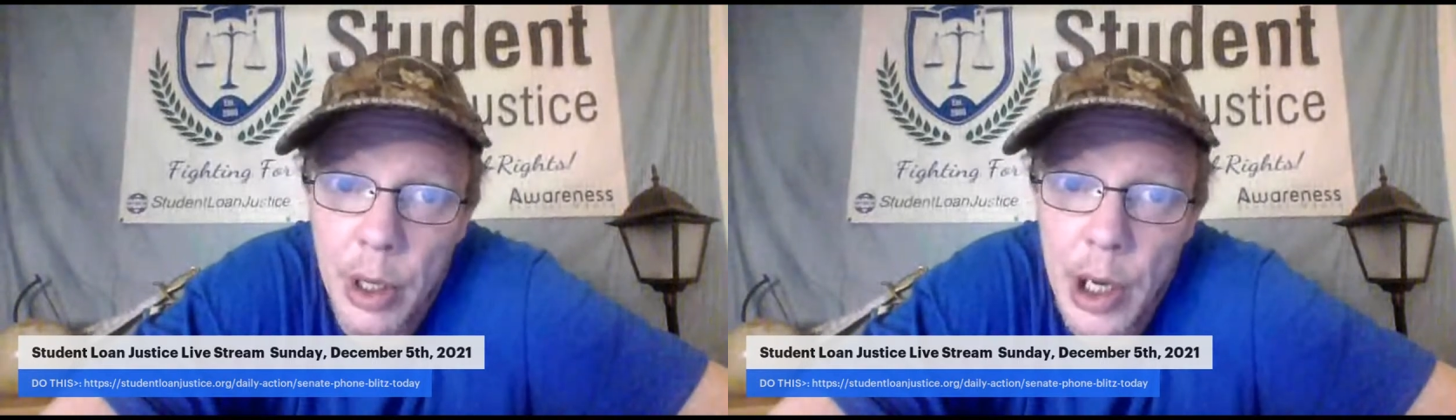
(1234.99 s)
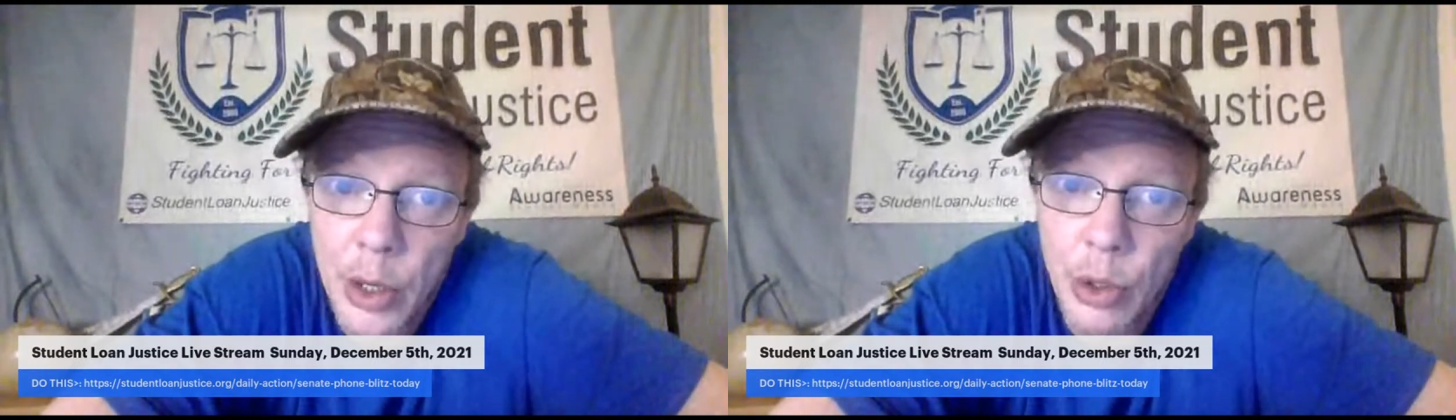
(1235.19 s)
to
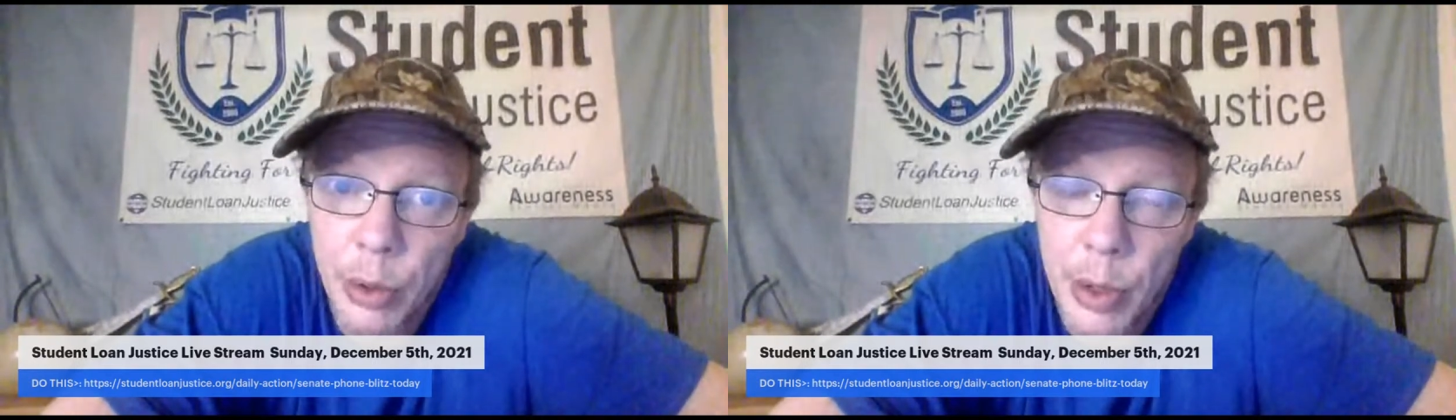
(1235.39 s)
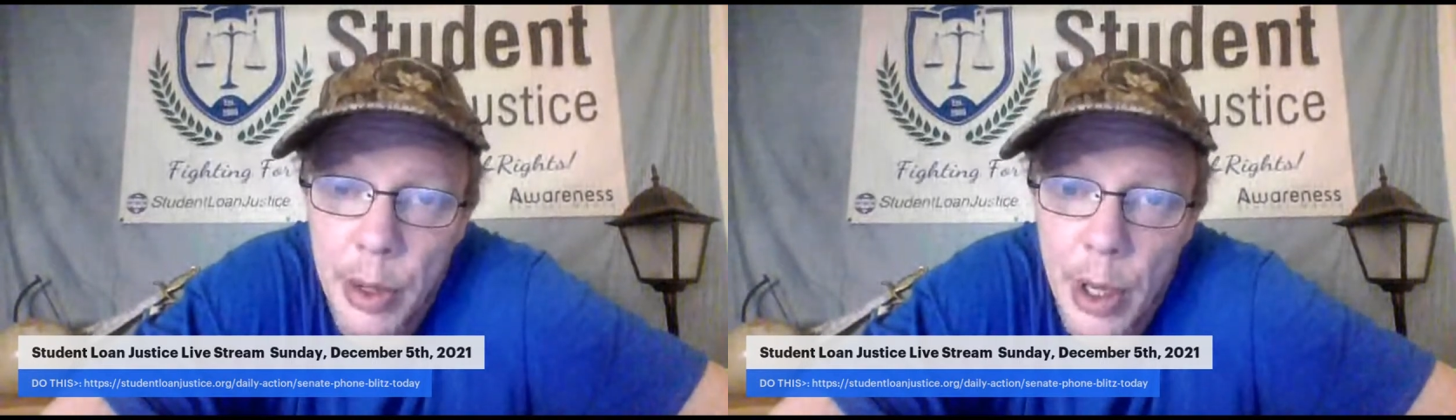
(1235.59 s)
cancel
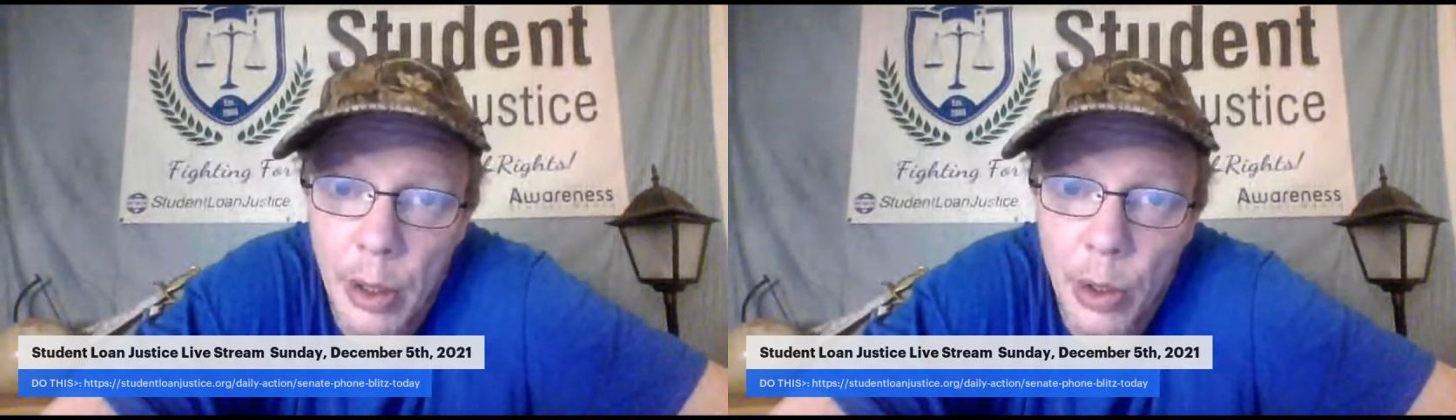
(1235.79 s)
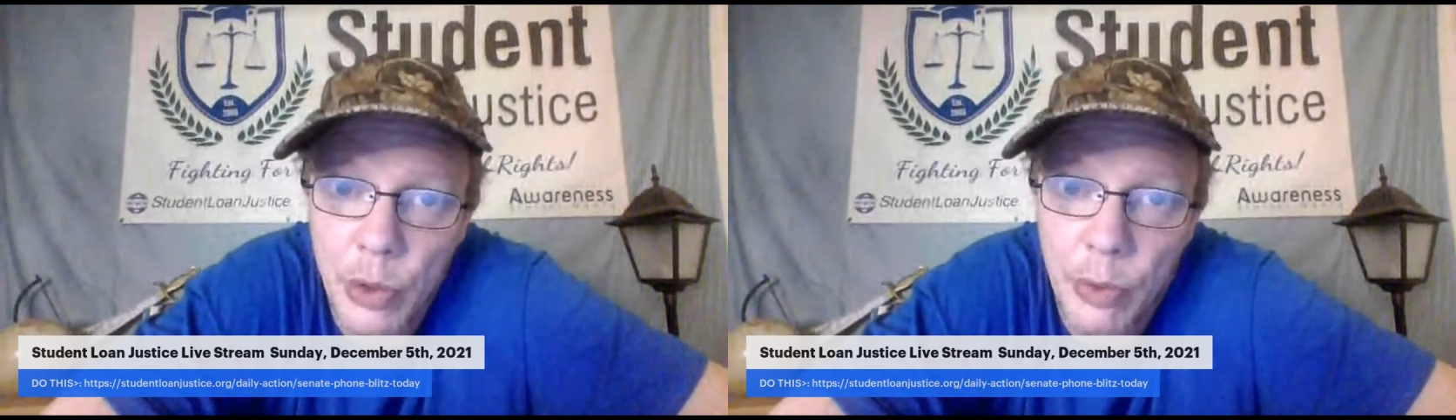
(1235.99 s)
the
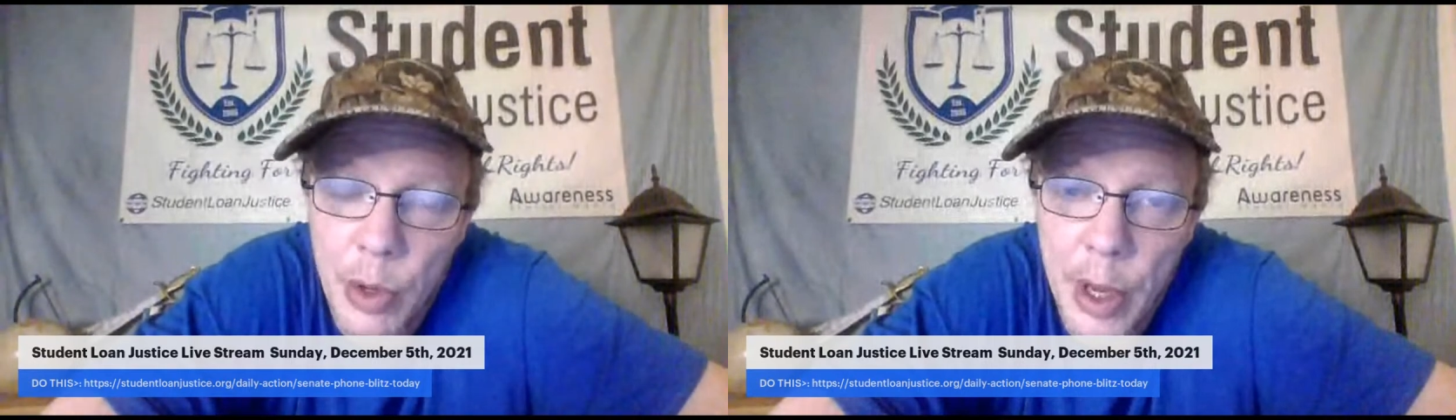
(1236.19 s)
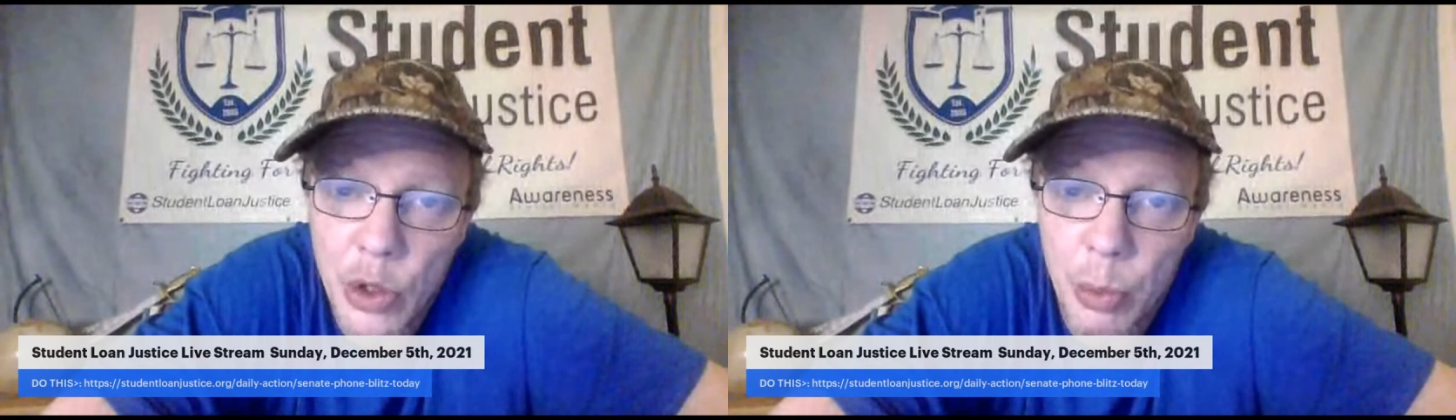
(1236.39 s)
loans of
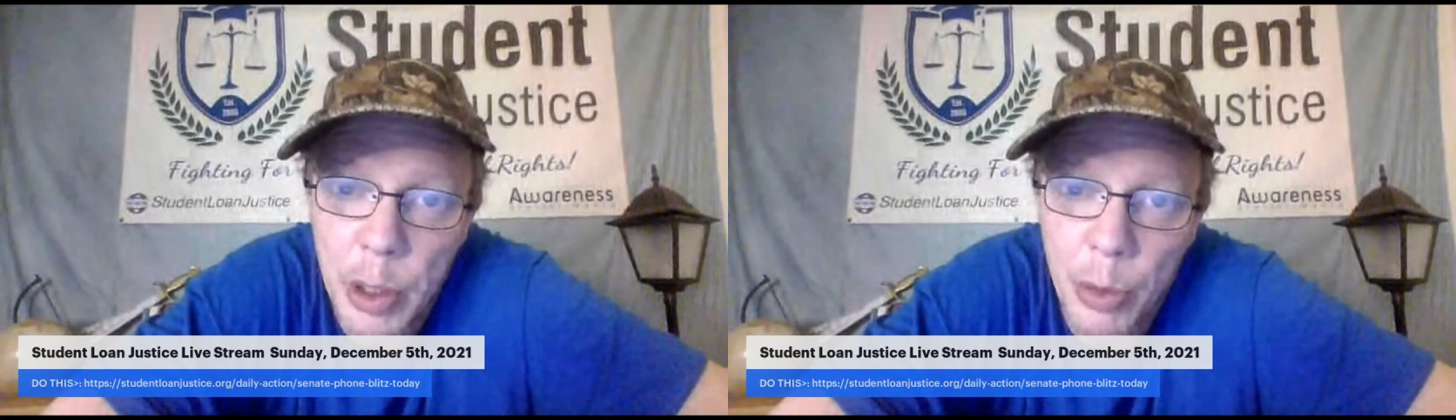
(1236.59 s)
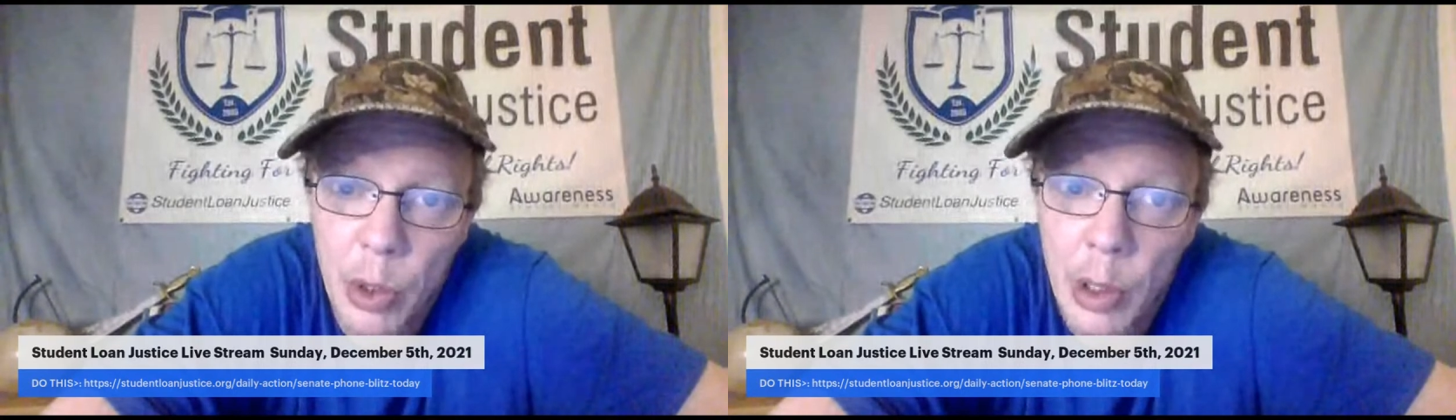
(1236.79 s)
30,000
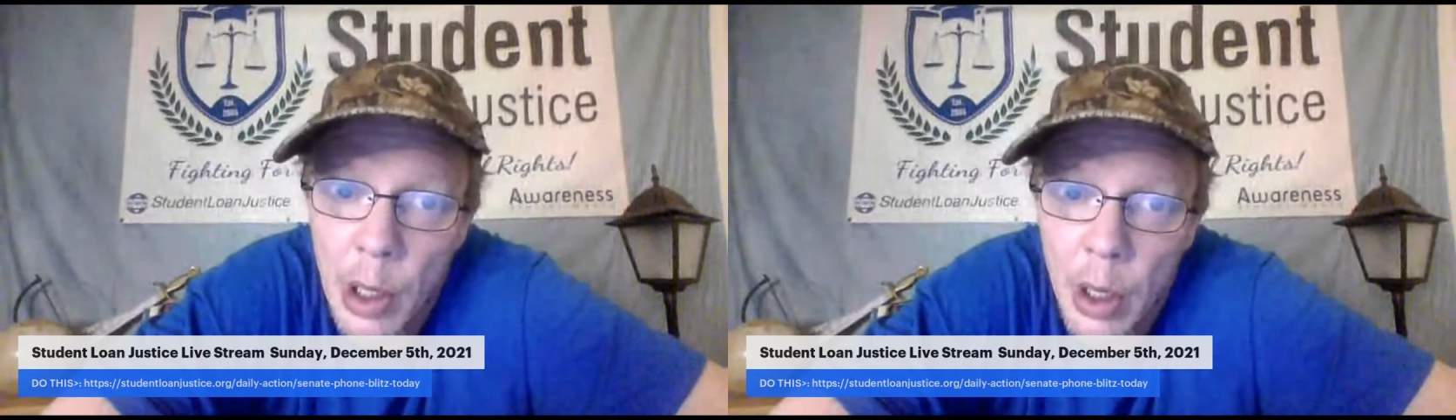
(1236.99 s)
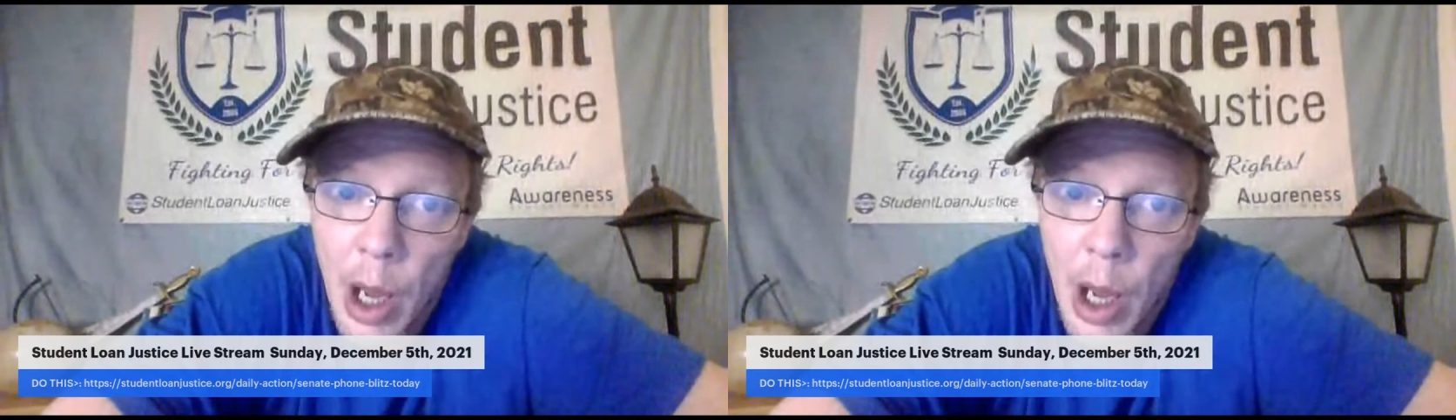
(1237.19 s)
people.